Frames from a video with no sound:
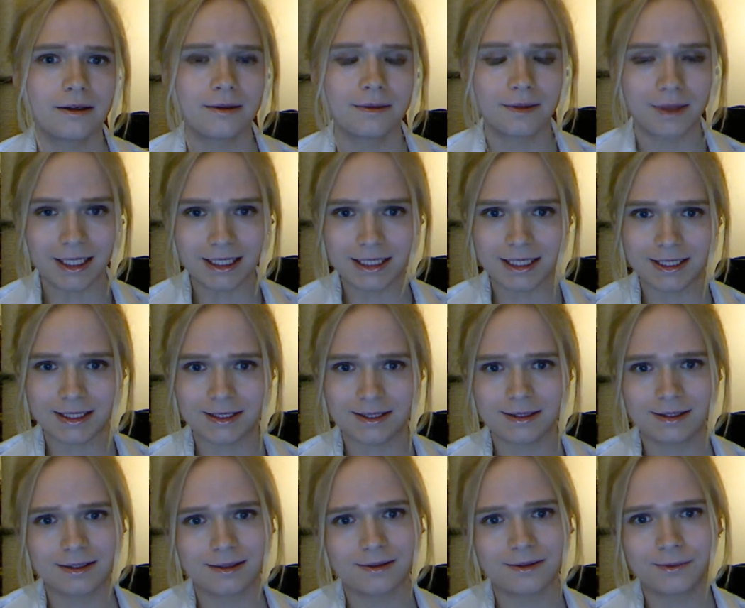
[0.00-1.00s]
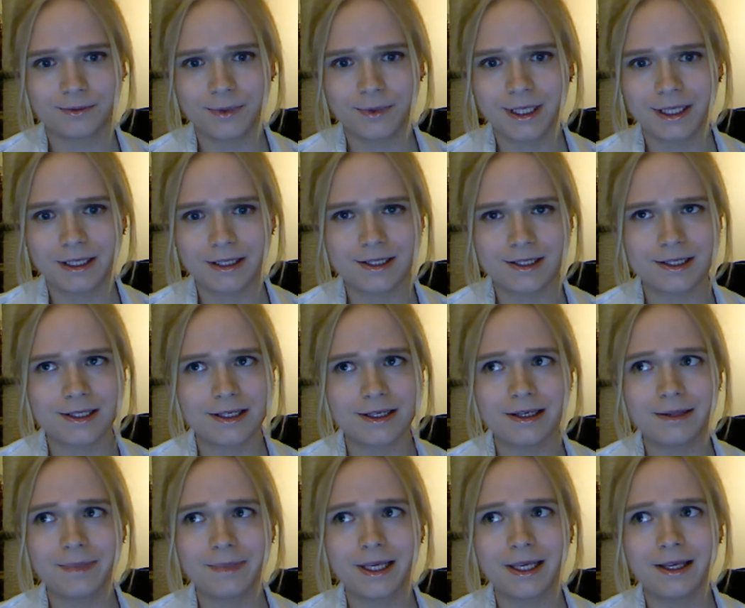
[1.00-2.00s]
this week is just
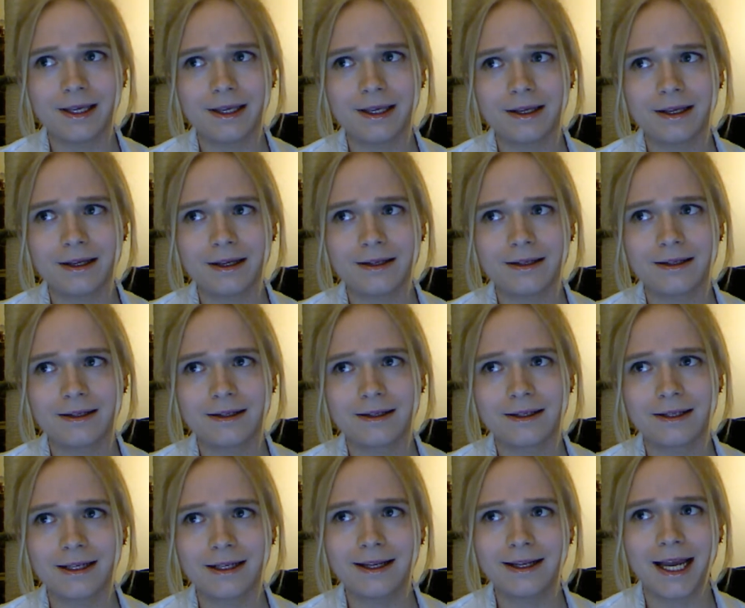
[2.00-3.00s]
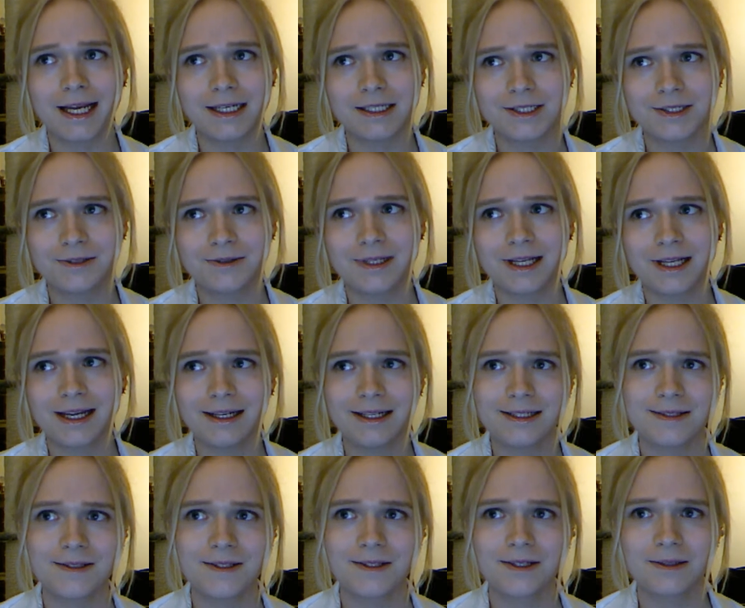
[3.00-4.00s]
gonna be a little casual. I need
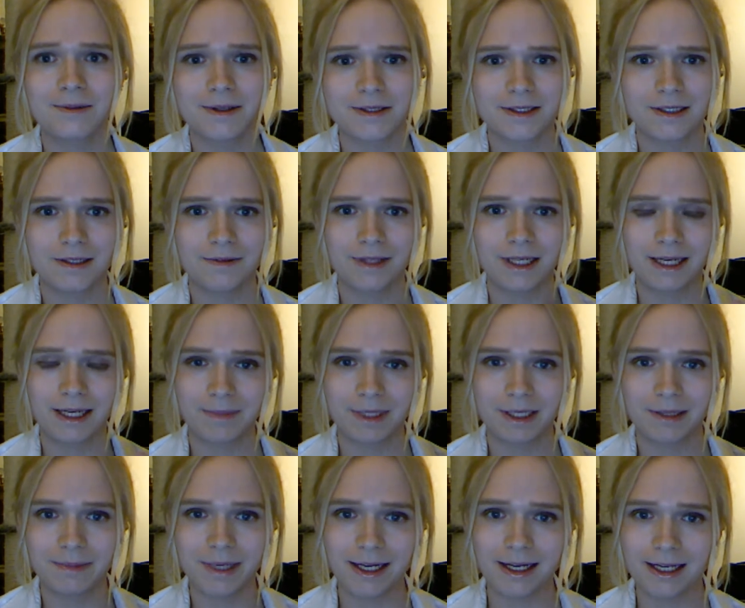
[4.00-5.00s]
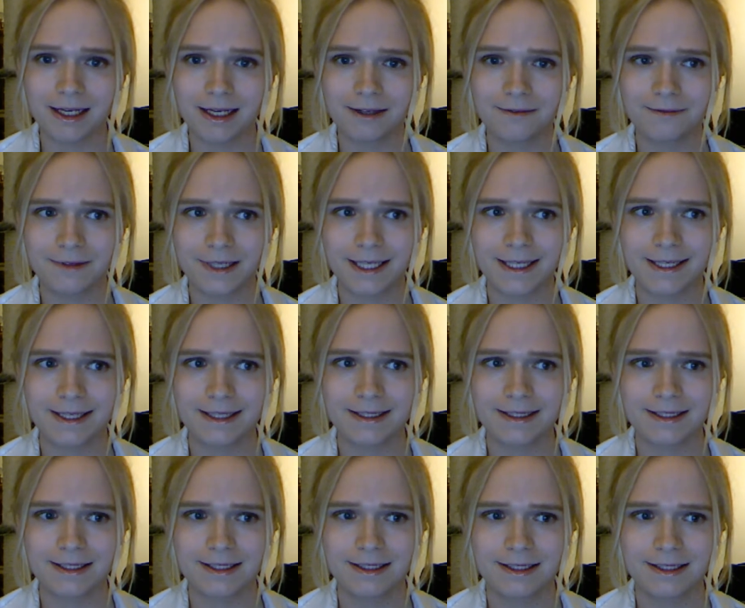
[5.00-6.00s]
to talk about stuff that happened in my life,
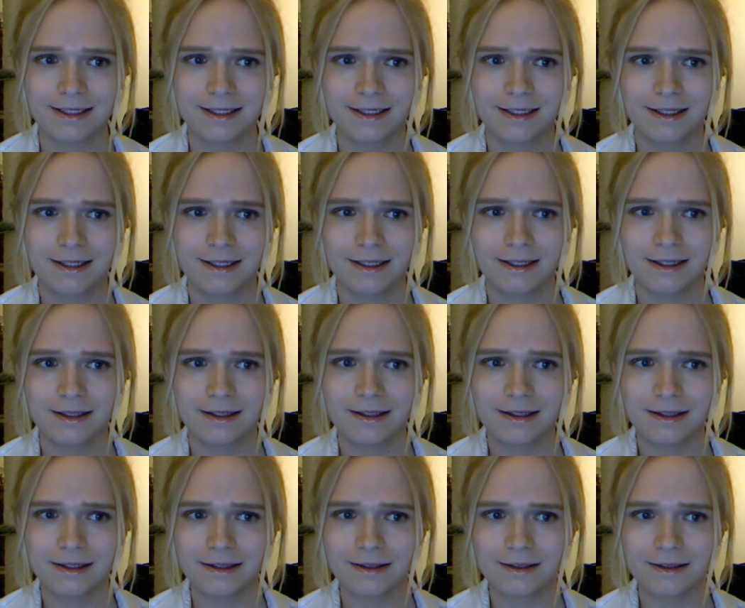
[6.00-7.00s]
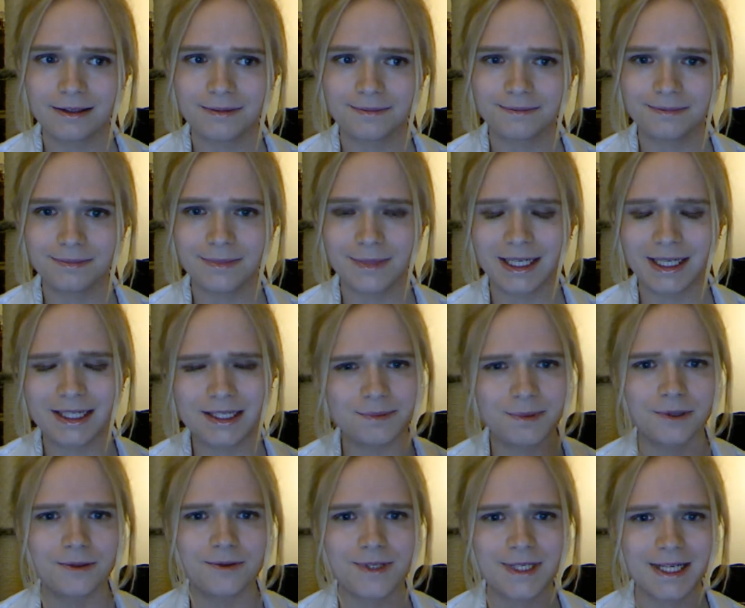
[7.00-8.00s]
and um, I
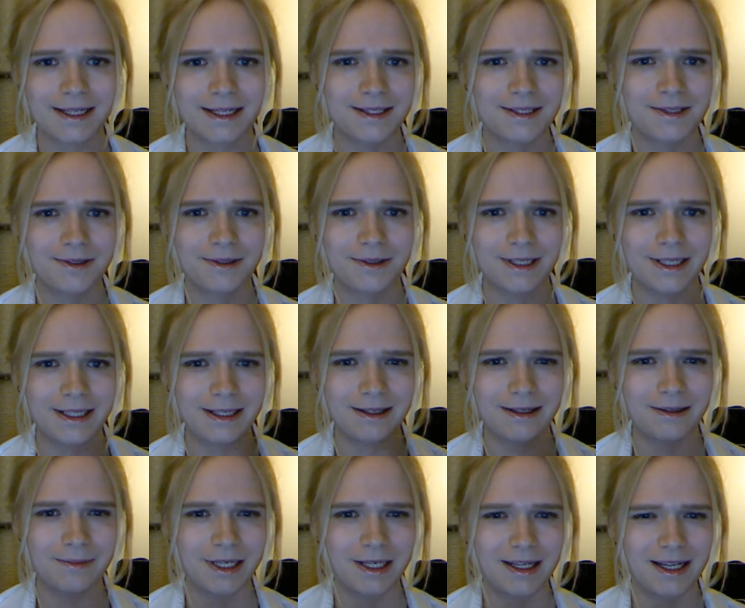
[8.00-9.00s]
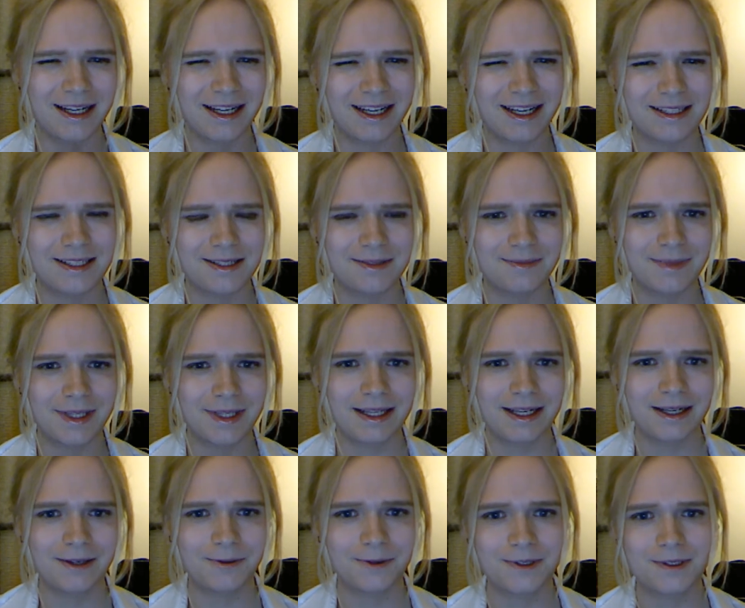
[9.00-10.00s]
suppose I can talk a little bit. I had something
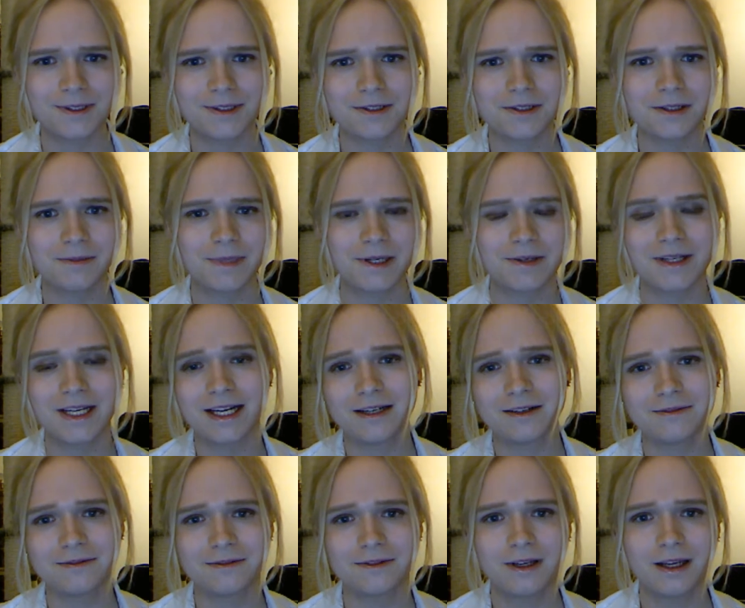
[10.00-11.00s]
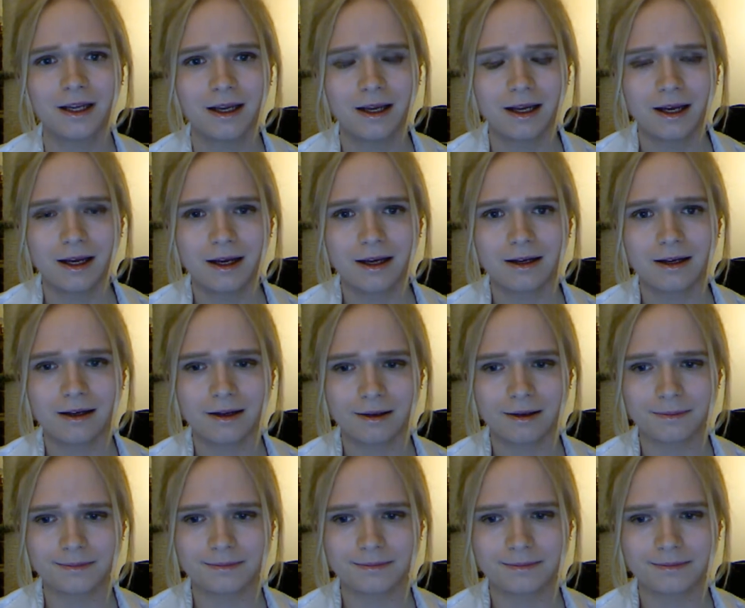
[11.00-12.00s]
that I wanted to talk about, kind of.
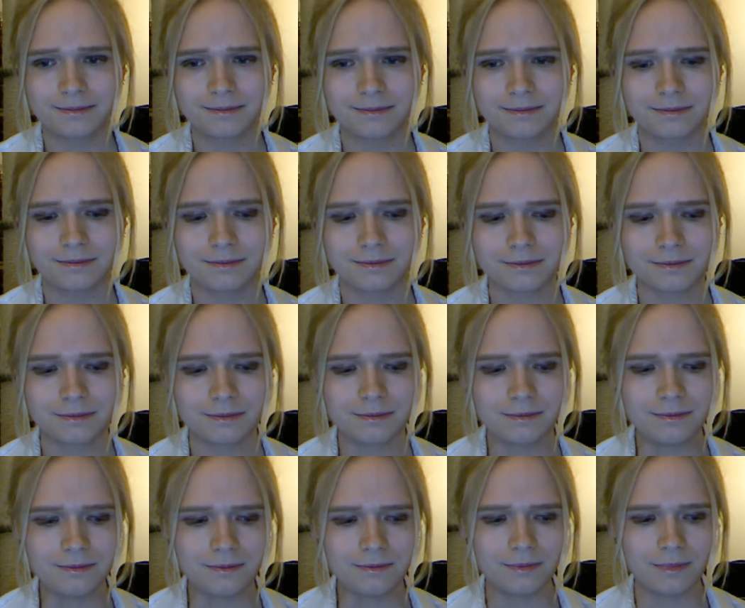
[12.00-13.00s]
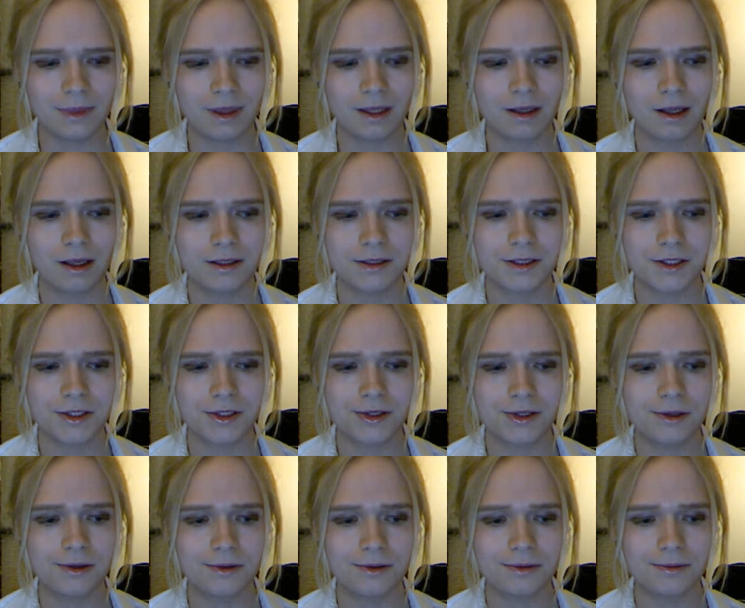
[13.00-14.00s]
Um,
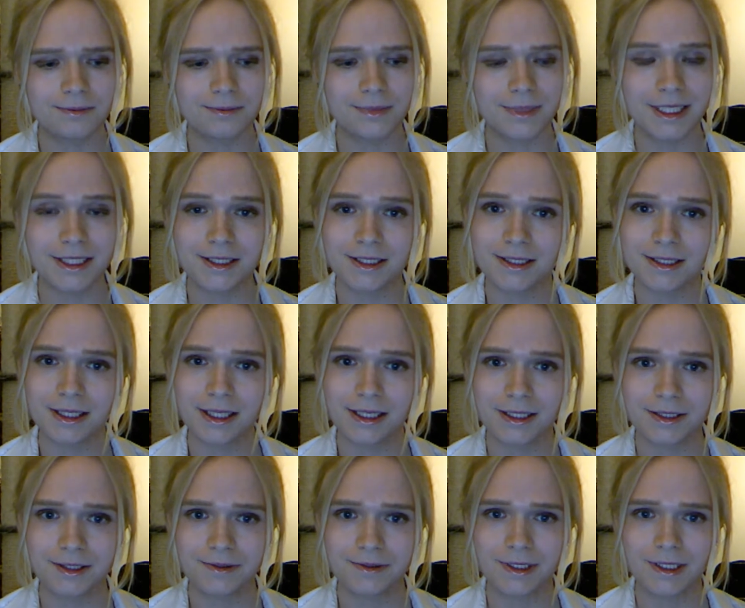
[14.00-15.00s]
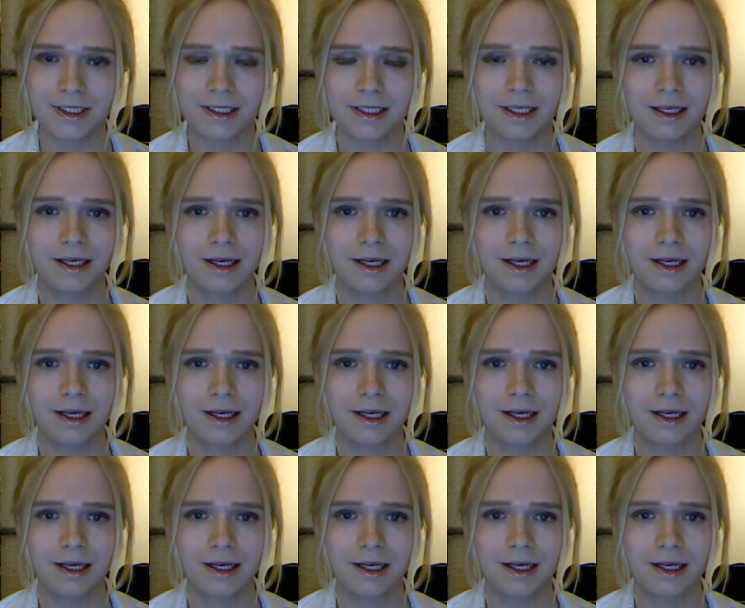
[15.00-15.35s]
so let's just get into it.